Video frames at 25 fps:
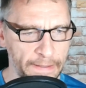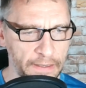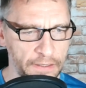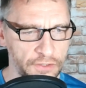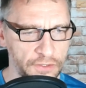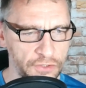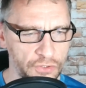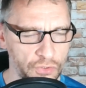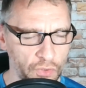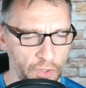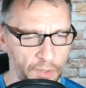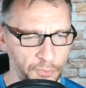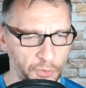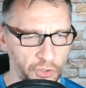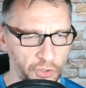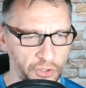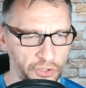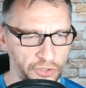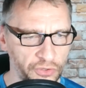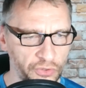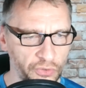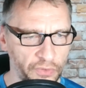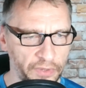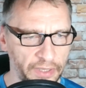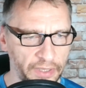So I'm gonna
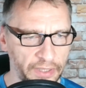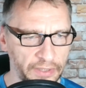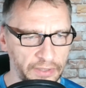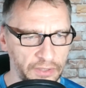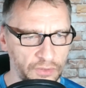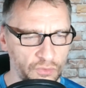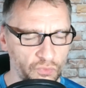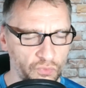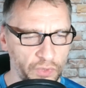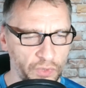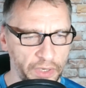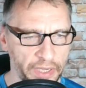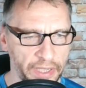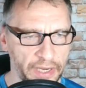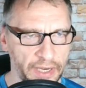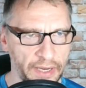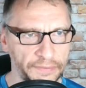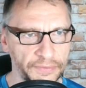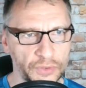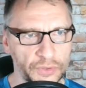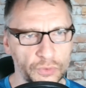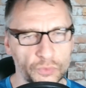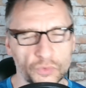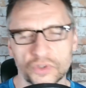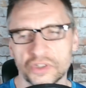do that right
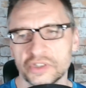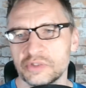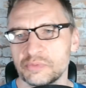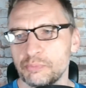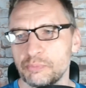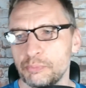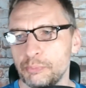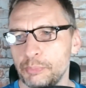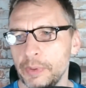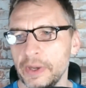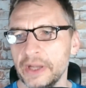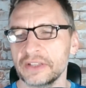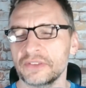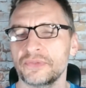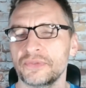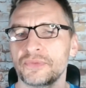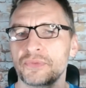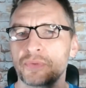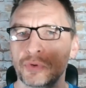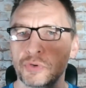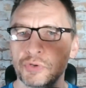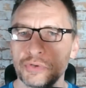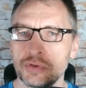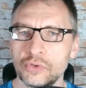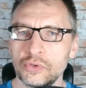afterwards. But
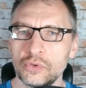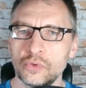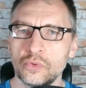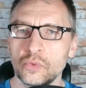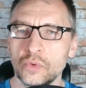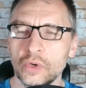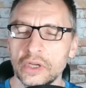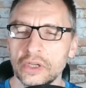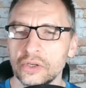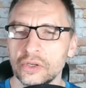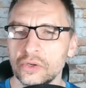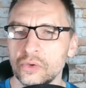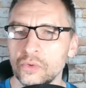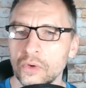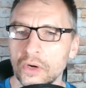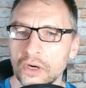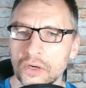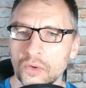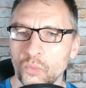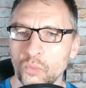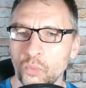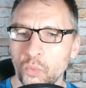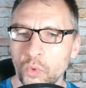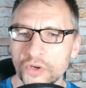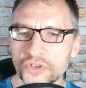for you who
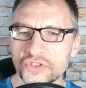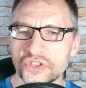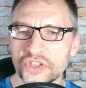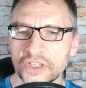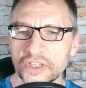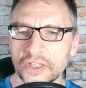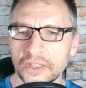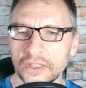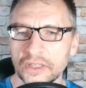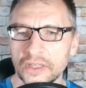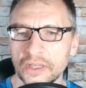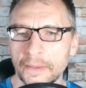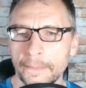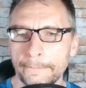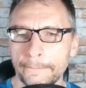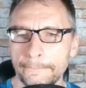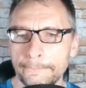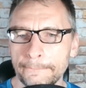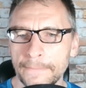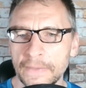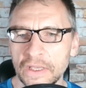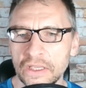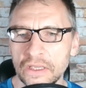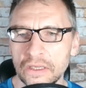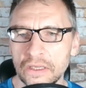are watching
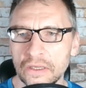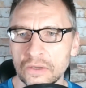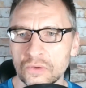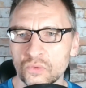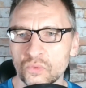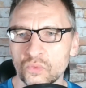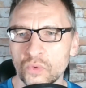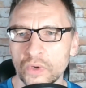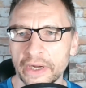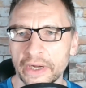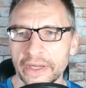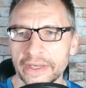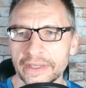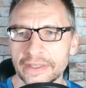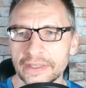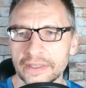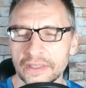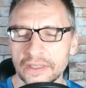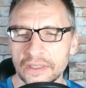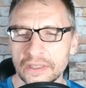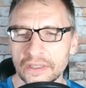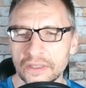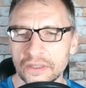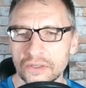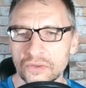me right
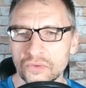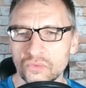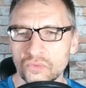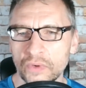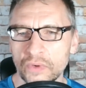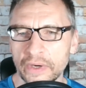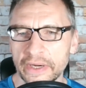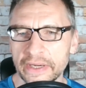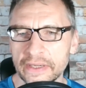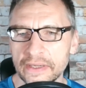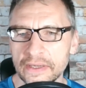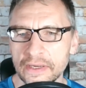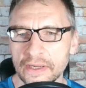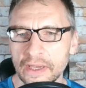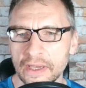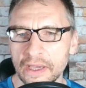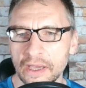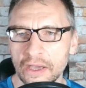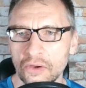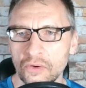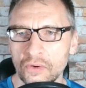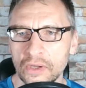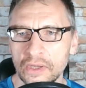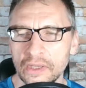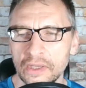here, right
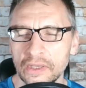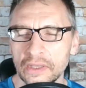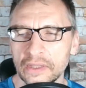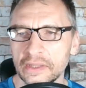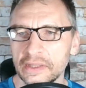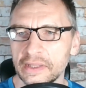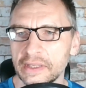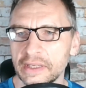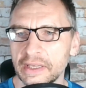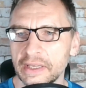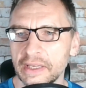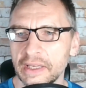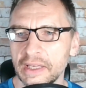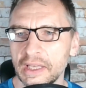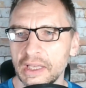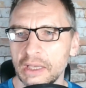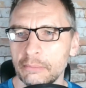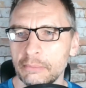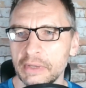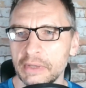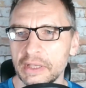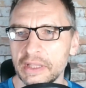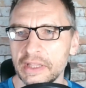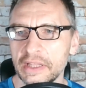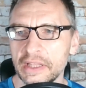now,
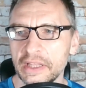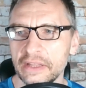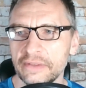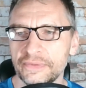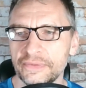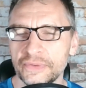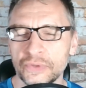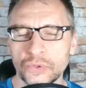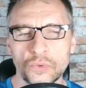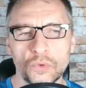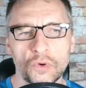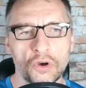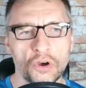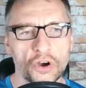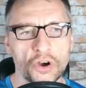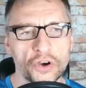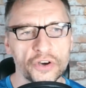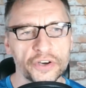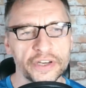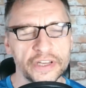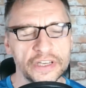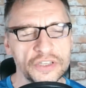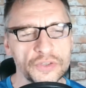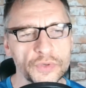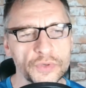if you are
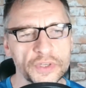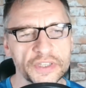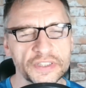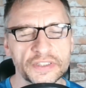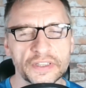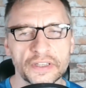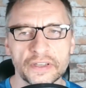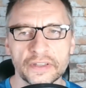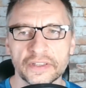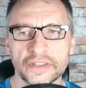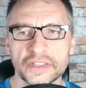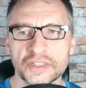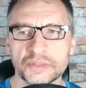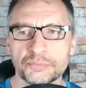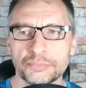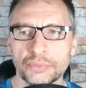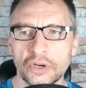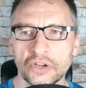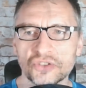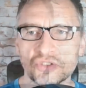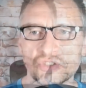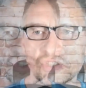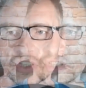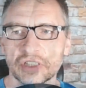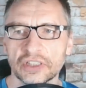interested in this
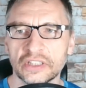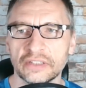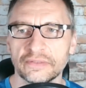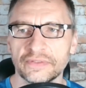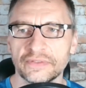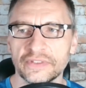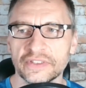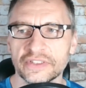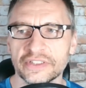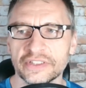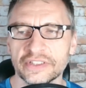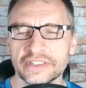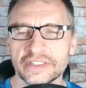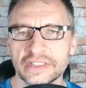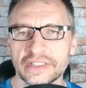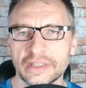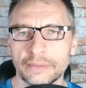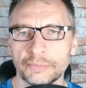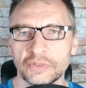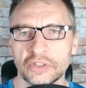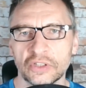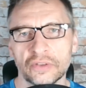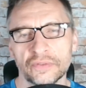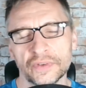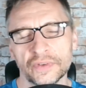project, if this is
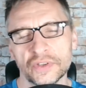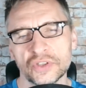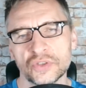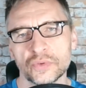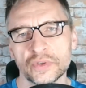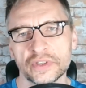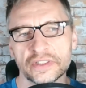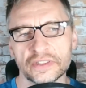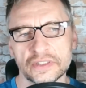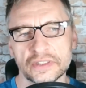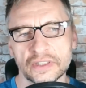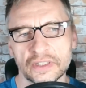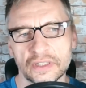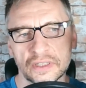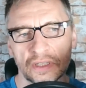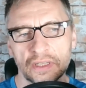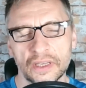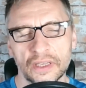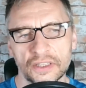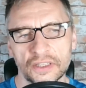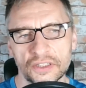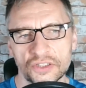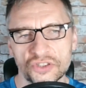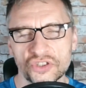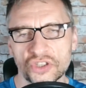something of interest, then
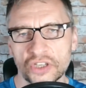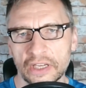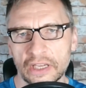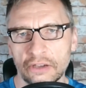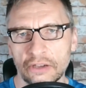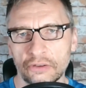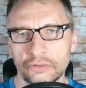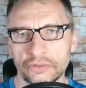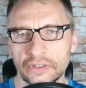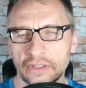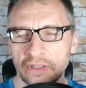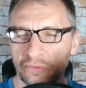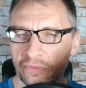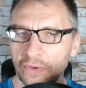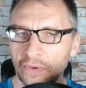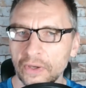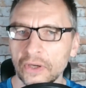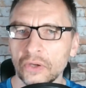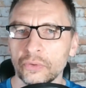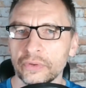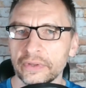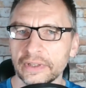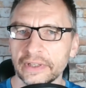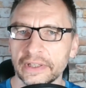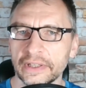check out,
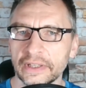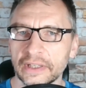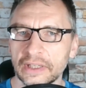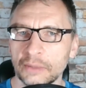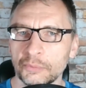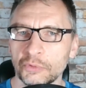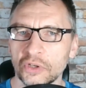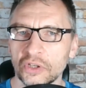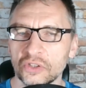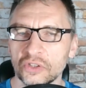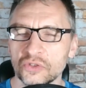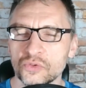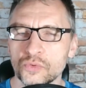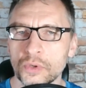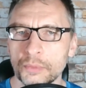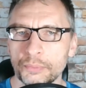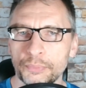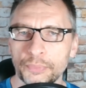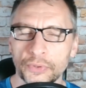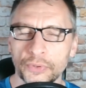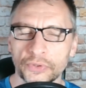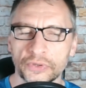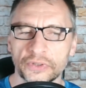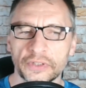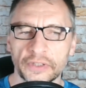follow the link. I'm gonna
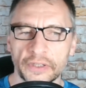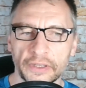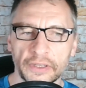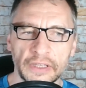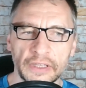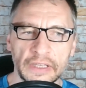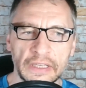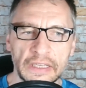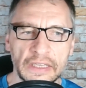put the